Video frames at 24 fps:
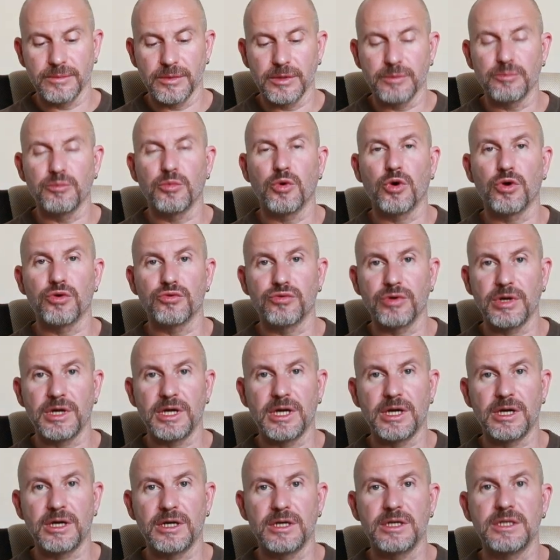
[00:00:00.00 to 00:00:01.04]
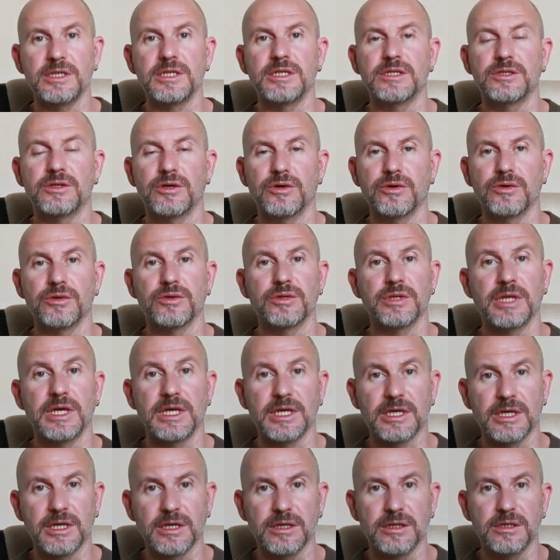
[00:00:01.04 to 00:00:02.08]
more rare, you know,
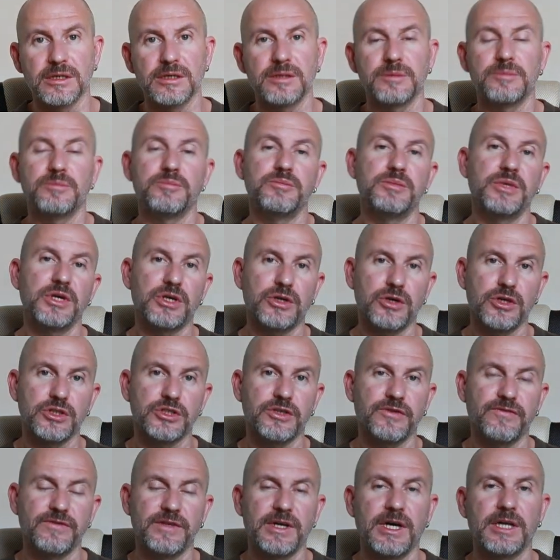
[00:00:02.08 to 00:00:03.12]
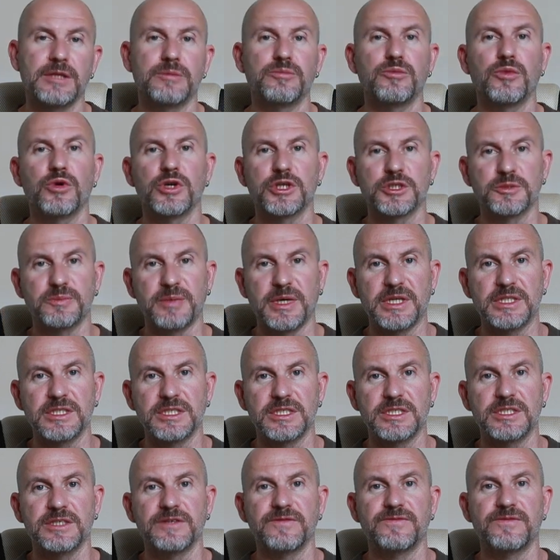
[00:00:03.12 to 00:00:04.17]
like because of that more
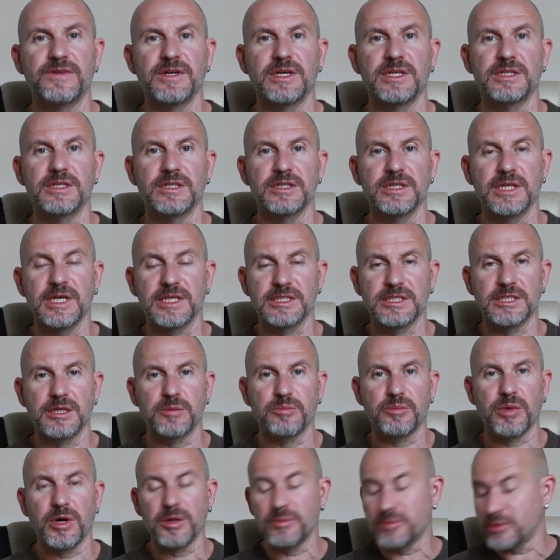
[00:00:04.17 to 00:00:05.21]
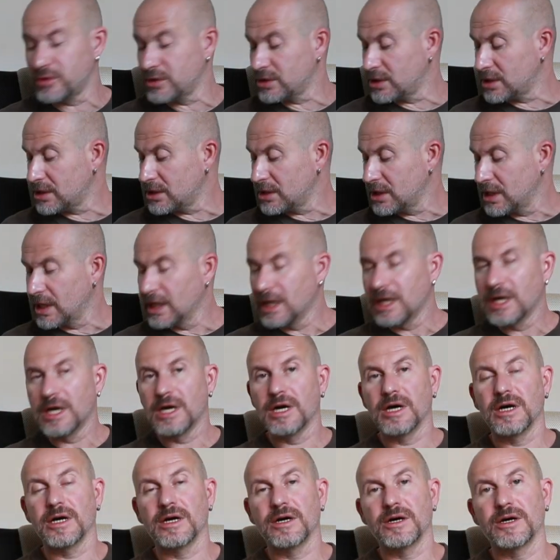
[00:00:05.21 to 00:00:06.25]
expensive and less popular.
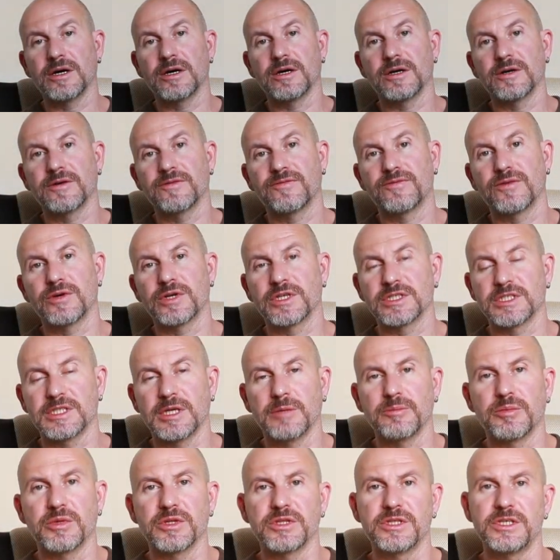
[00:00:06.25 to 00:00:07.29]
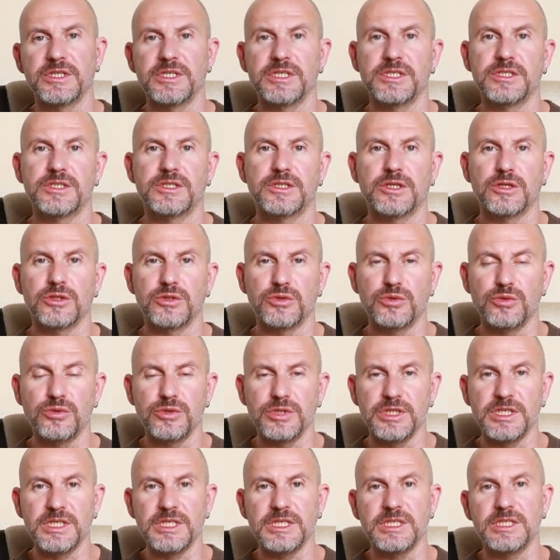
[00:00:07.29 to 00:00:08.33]
For example, there is
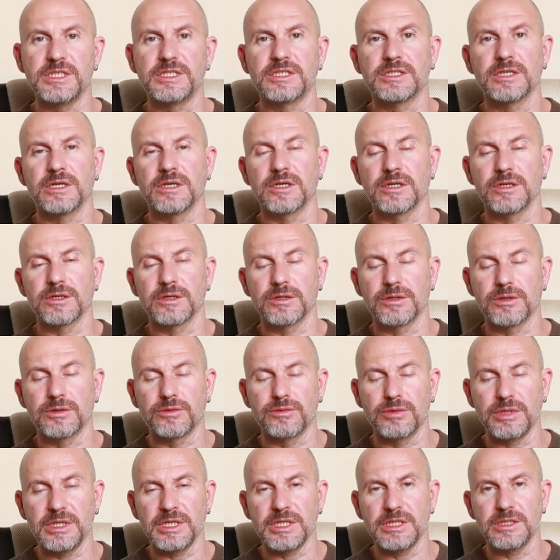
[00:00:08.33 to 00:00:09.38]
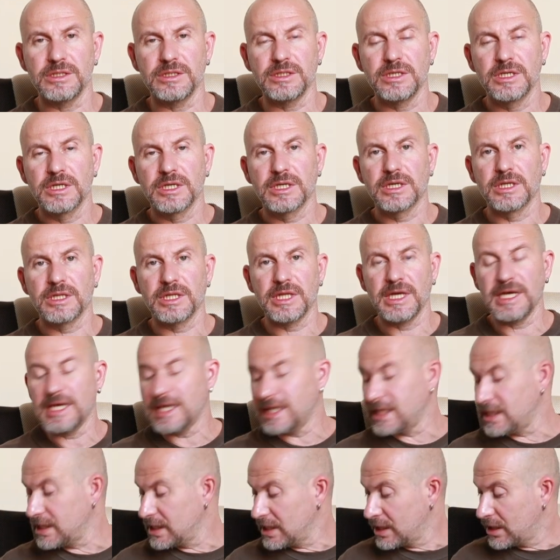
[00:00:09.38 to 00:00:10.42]
Luni, it's a green
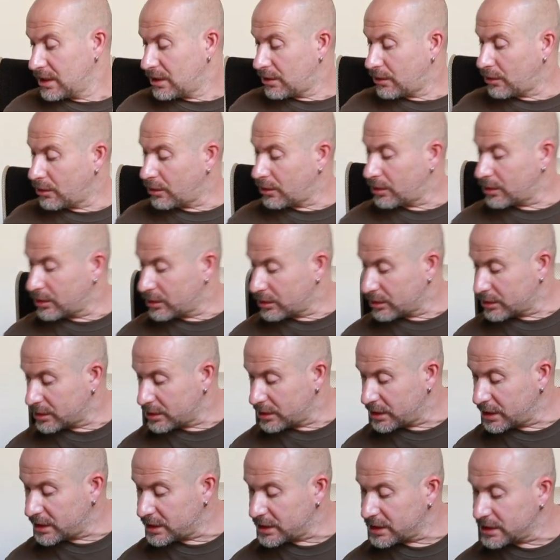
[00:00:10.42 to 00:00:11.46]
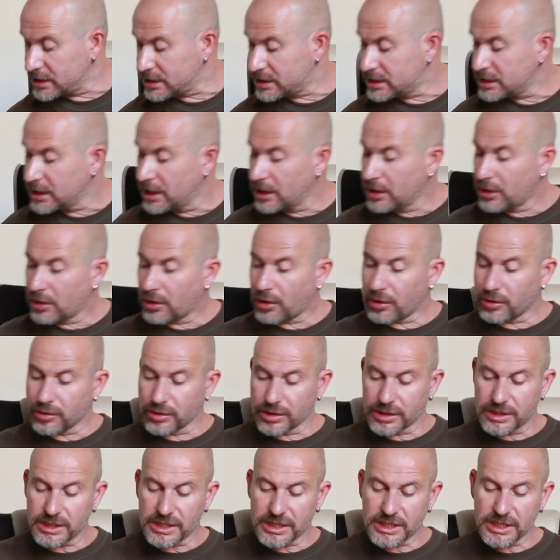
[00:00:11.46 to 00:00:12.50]
clay, or there is
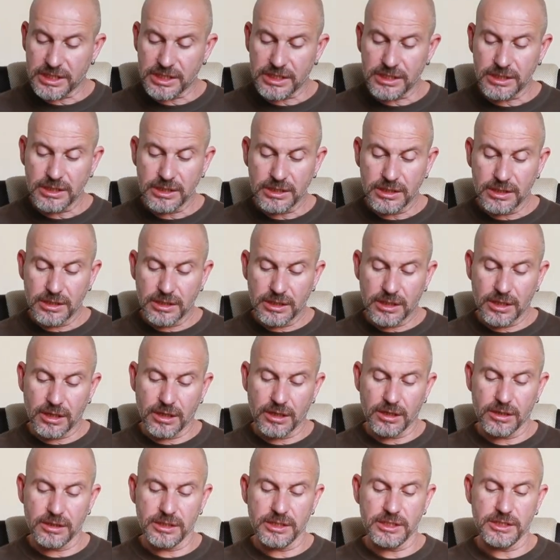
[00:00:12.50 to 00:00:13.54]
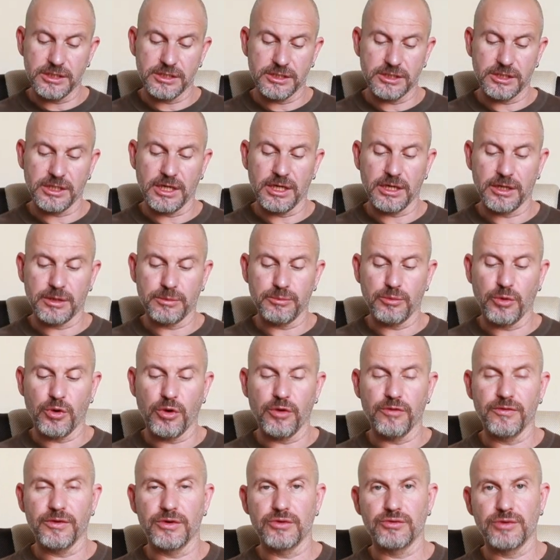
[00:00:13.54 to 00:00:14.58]
Hongni, It's like
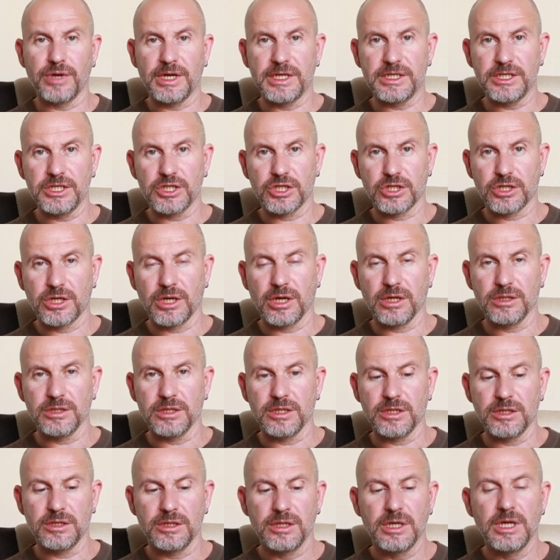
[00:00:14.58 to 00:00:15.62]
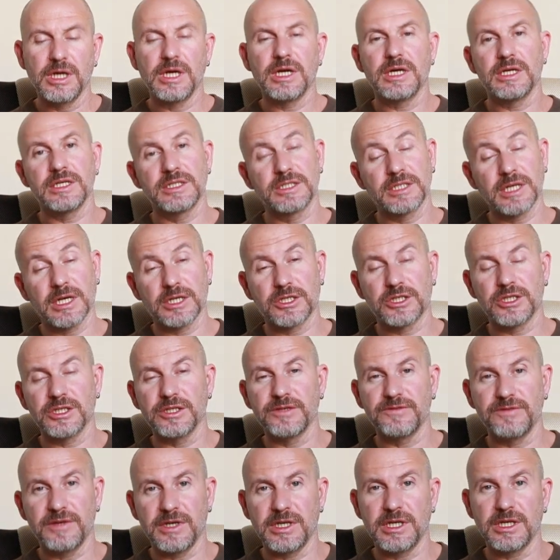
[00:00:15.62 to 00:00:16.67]
more of a reddish color. It's
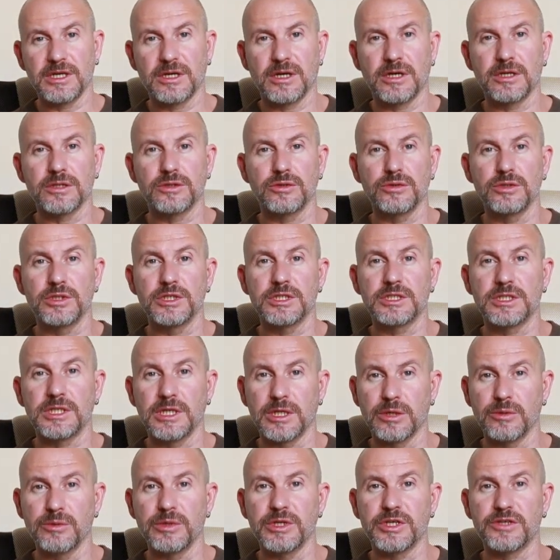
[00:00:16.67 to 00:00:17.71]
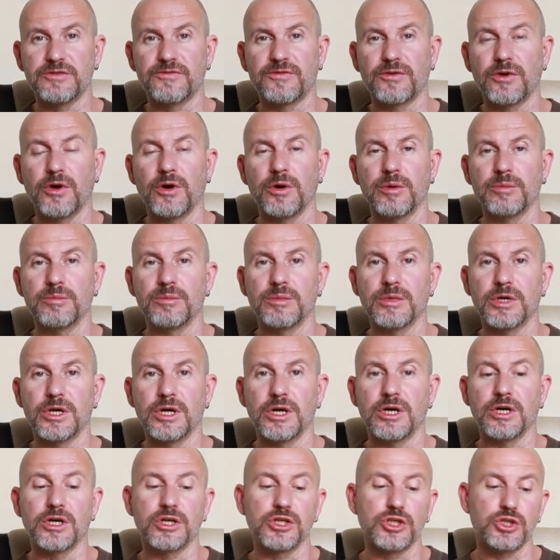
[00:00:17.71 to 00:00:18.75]
actually very hard to distinguish from
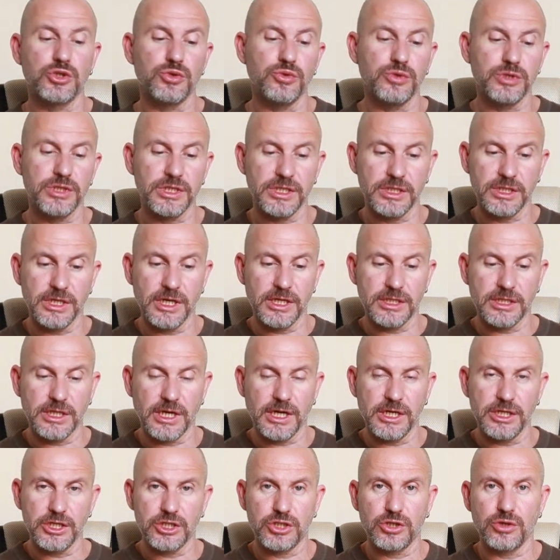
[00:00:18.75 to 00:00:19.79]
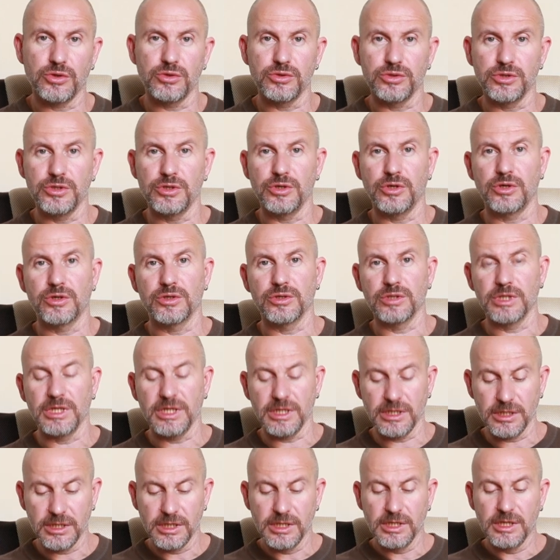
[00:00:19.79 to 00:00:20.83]
Juni that I showed you
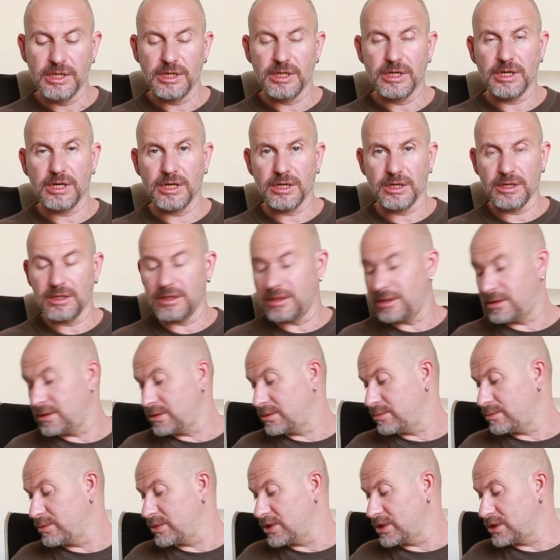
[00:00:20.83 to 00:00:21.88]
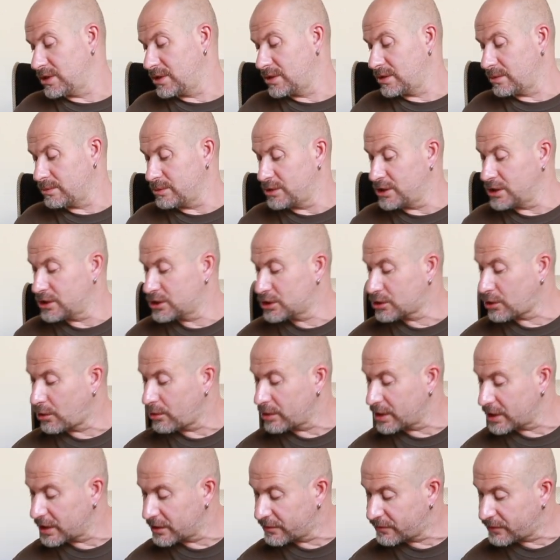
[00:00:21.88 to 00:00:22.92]
earlier, but I'm just
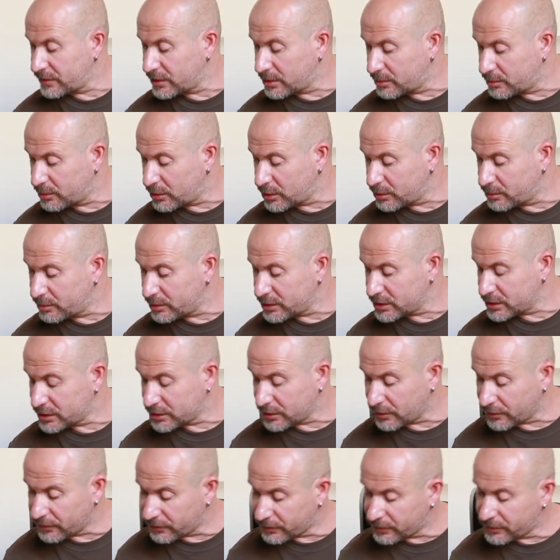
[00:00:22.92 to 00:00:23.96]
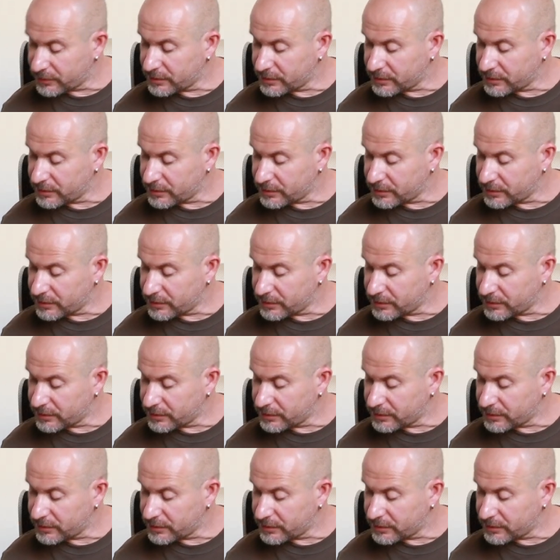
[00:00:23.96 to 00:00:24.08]
showing it for the purpose of